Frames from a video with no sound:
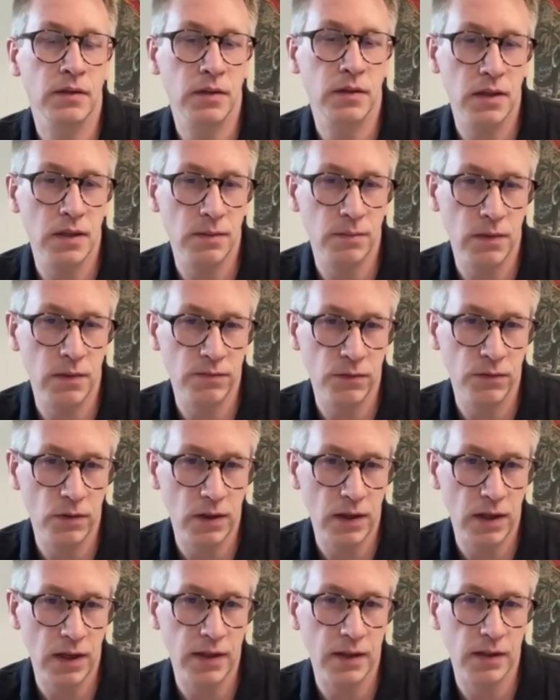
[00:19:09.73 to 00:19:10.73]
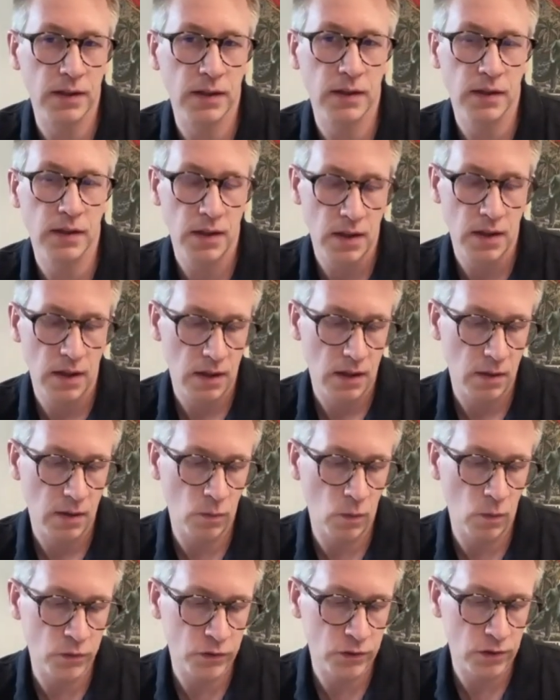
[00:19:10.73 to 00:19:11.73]
theme, if you like
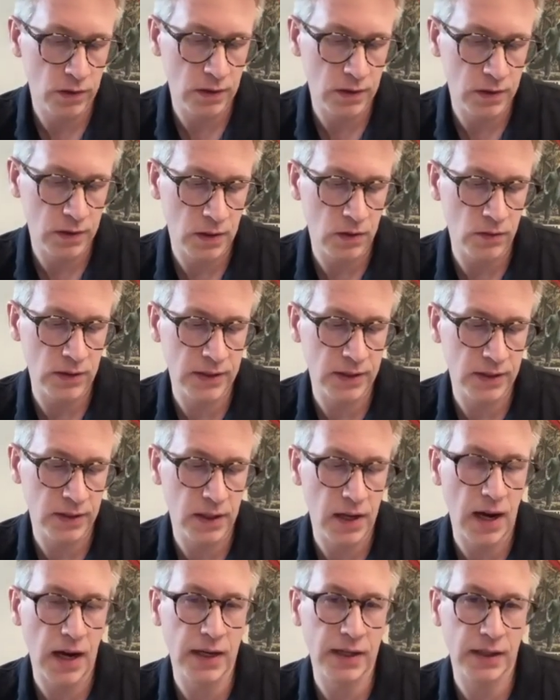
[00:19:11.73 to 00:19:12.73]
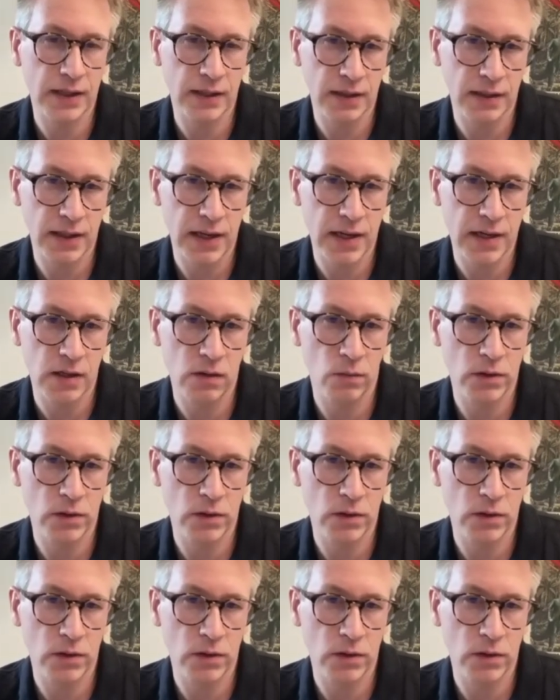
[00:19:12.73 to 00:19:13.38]
most re recently EigenLayer,